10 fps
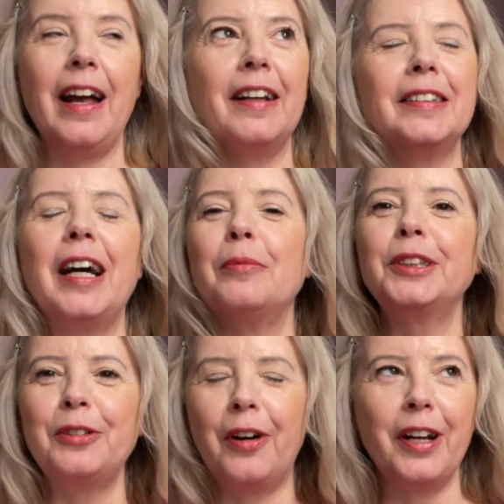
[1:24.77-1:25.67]
And I'm
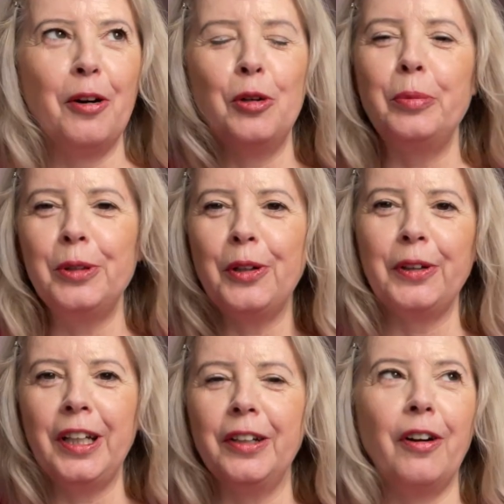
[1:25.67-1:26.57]
sorry, I hope you
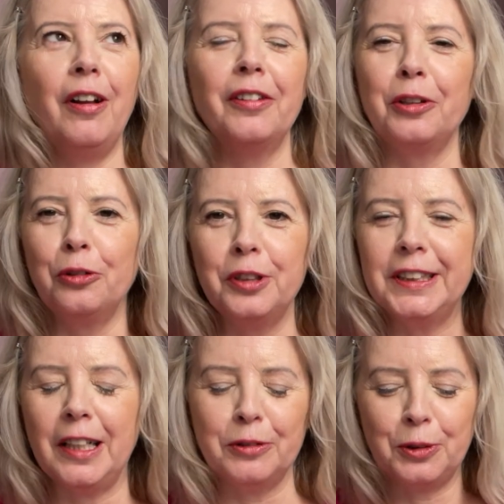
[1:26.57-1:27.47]
don't hear all the
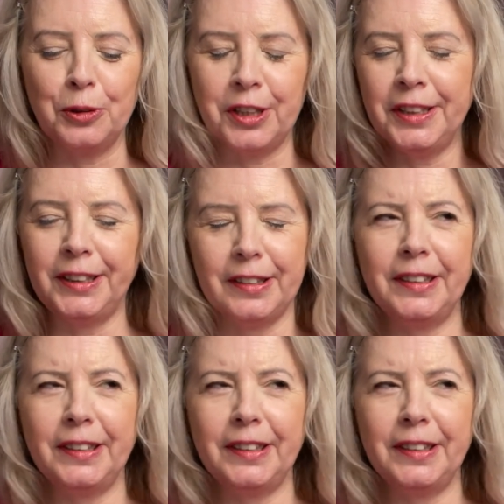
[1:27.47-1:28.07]
noise outdoors.